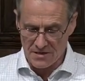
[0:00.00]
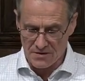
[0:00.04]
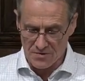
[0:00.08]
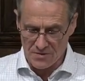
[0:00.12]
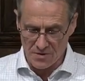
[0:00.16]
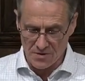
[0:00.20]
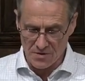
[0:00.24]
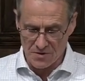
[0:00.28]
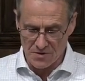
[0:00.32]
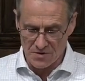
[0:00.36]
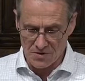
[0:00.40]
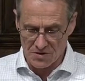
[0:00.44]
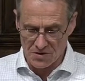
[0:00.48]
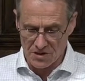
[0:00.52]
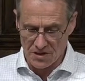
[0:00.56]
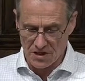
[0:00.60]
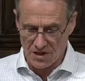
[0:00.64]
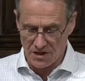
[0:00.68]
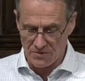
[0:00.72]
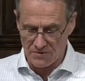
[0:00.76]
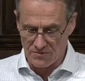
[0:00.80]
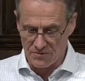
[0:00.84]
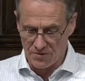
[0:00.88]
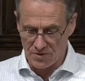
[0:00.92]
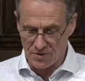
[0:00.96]
The wounds
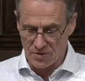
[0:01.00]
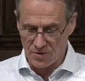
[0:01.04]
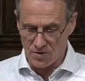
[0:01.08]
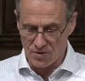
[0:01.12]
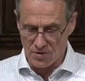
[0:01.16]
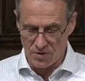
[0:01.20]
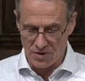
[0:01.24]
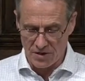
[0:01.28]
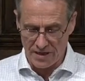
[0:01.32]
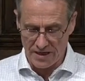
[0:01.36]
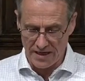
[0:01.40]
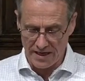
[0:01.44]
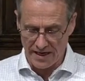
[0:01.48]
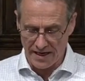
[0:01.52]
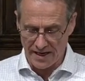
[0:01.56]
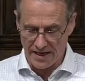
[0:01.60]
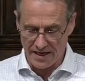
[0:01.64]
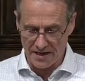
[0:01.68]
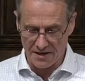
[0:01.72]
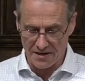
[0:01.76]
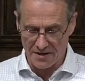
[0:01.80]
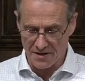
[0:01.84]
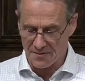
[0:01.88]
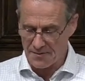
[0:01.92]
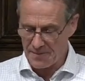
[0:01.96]
are raw
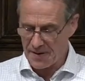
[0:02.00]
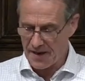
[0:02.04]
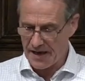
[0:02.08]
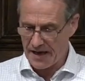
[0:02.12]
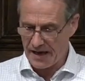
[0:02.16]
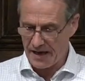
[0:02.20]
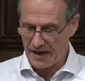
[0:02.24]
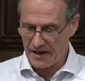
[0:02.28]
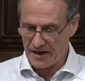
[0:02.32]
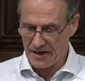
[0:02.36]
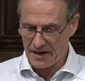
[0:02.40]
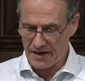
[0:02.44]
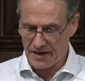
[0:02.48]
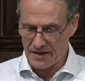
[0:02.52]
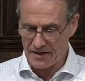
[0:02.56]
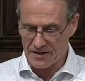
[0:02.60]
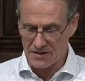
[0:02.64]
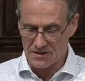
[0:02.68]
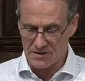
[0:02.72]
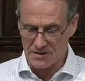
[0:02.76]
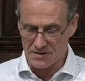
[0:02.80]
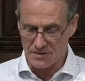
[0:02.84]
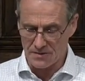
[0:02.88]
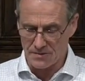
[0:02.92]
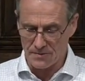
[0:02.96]
and the pain
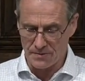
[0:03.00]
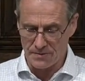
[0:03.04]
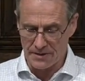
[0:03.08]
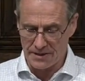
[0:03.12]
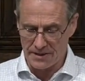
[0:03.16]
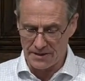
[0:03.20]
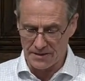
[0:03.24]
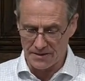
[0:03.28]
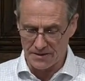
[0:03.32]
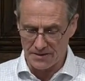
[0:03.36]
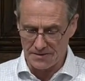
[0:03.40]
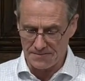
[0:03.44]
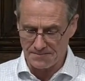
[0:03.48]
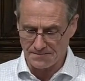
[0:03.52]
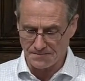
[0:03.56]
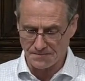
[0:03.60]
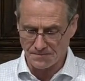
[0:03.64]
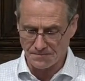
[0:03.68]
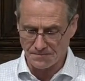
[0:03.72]
is real.